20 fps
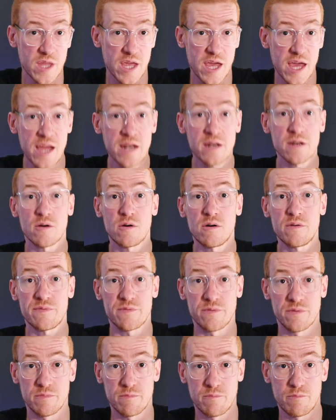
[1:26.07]
And
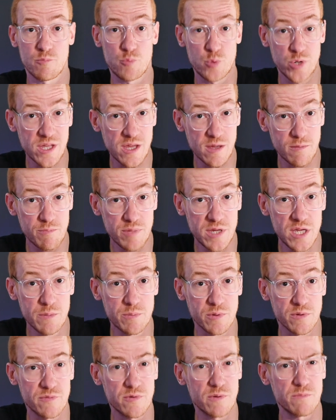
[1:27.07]
often bringing
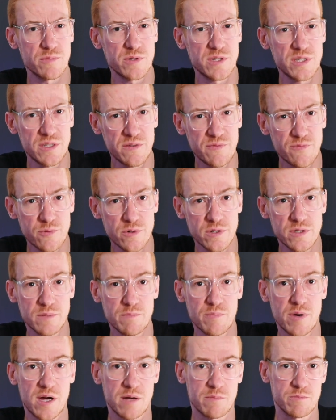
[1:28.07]
people from different
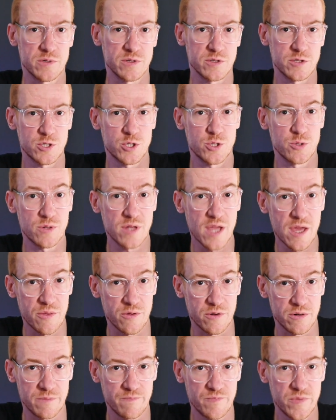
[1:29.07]
departments
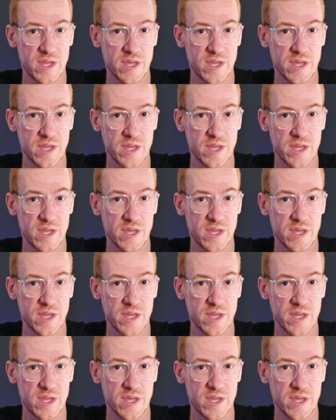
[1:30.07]
together